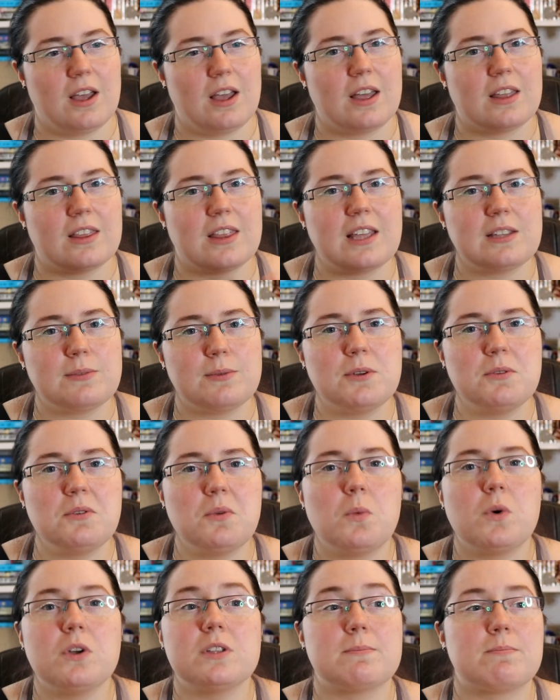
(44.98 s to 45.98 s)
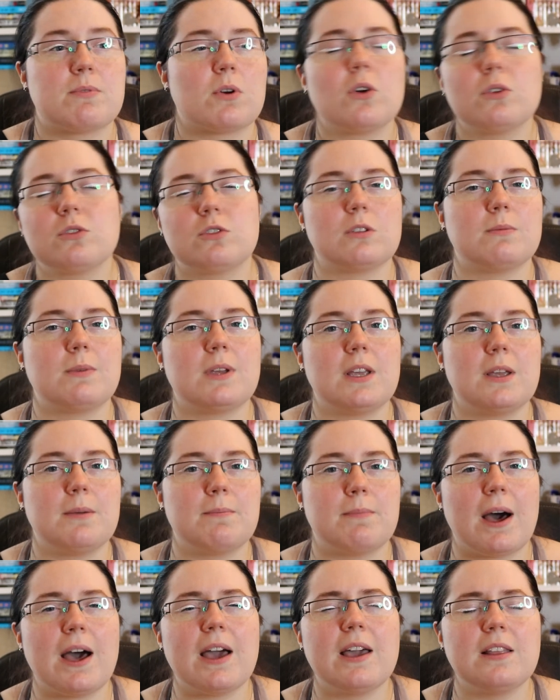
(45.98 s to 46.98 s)
this one was brought to me
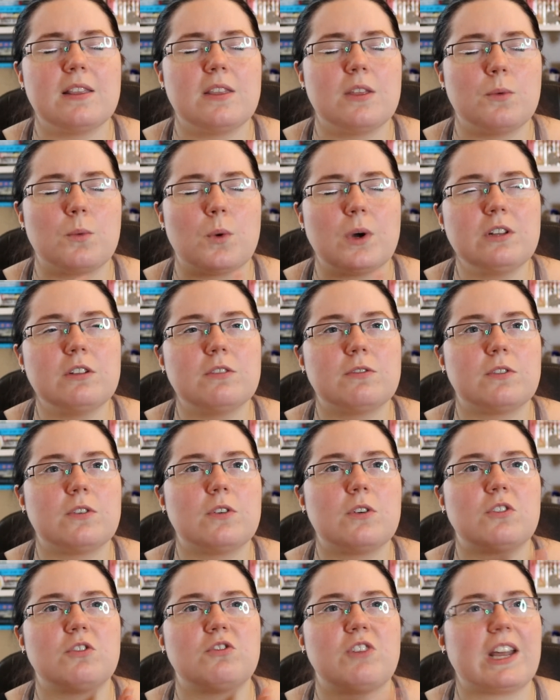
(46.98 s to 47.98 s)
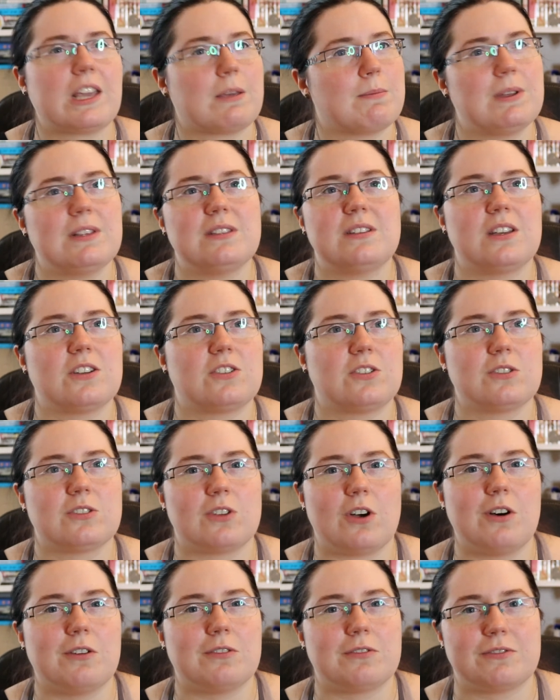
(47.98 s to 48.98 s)
by the wonderful recommendations
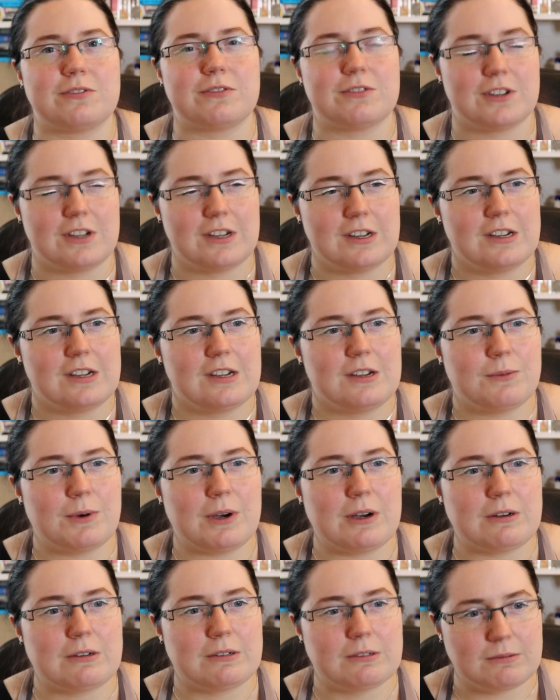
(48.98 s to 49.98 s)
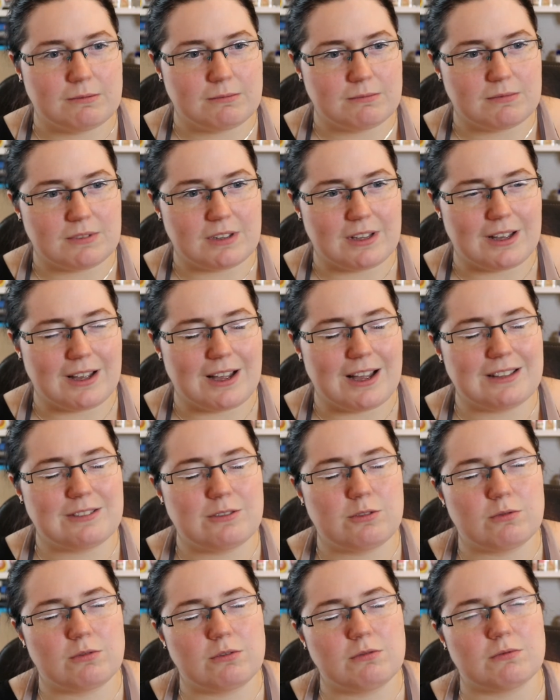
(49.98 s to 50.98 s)
of, well,
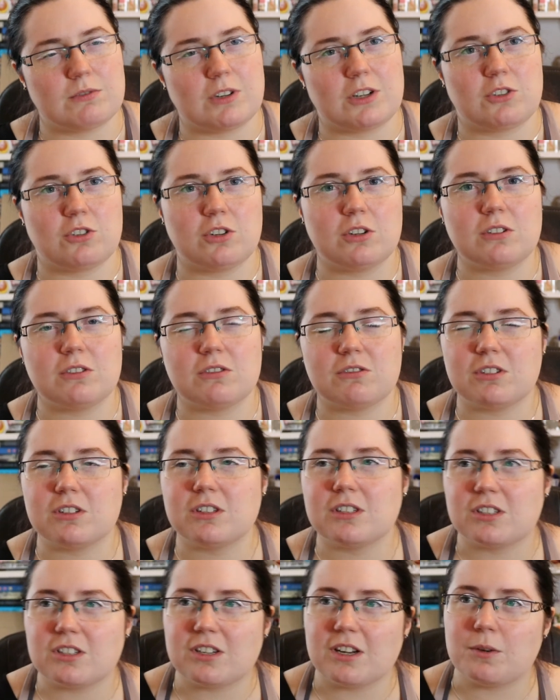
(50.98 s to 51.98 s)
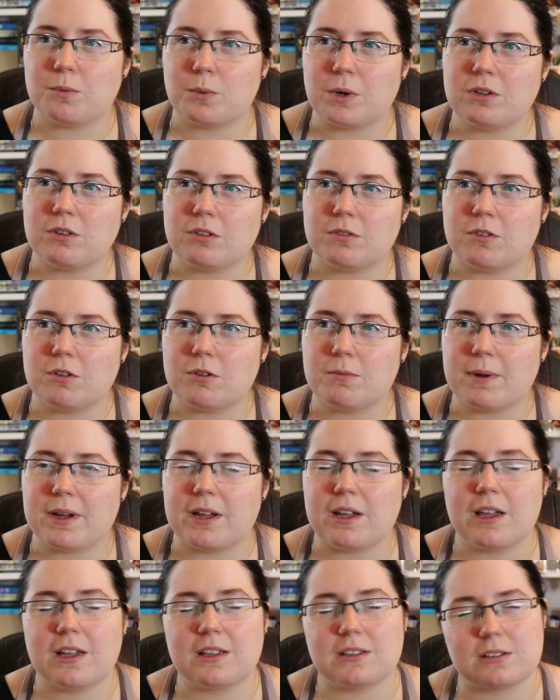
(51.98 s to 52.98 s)
I shouldn't really say wonderful,
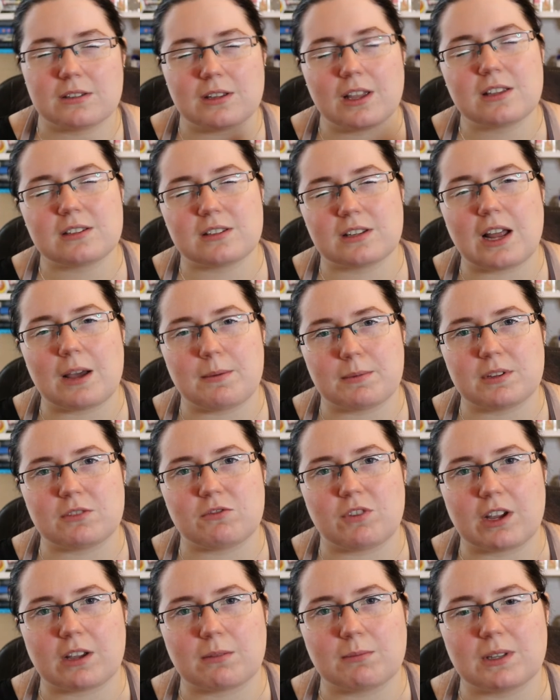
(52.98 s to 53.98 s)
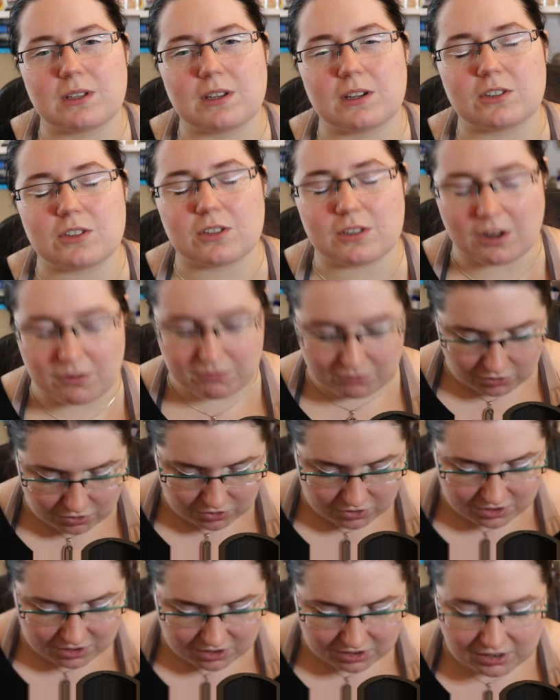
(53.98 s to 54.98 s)
but it's an Amazon recommendation,
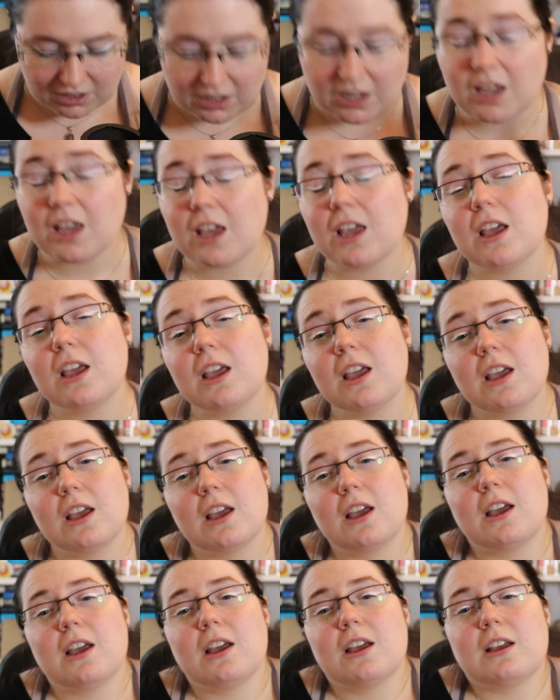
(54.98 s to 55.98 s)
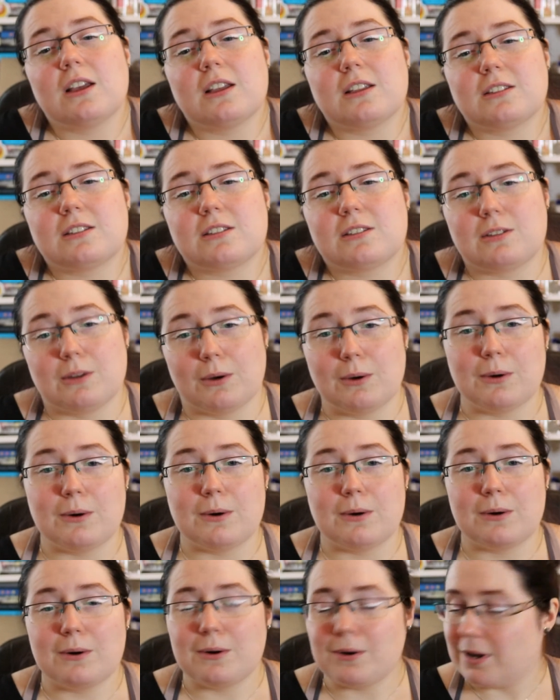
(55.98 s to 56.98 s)
unfortunately.
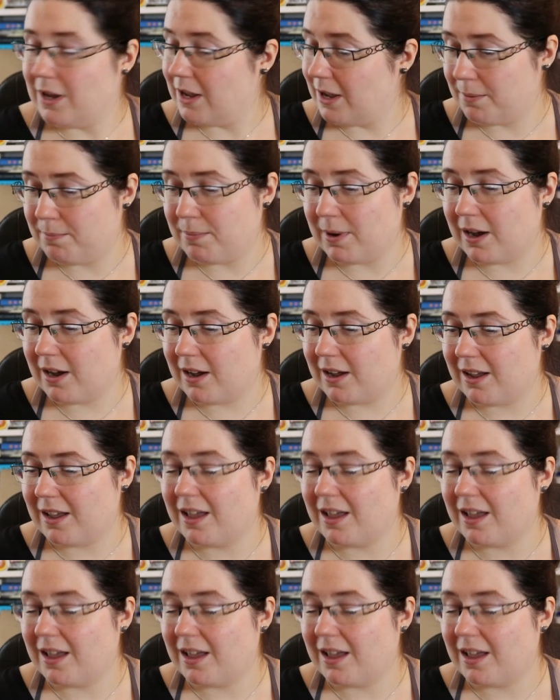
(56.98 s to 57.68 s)
So, but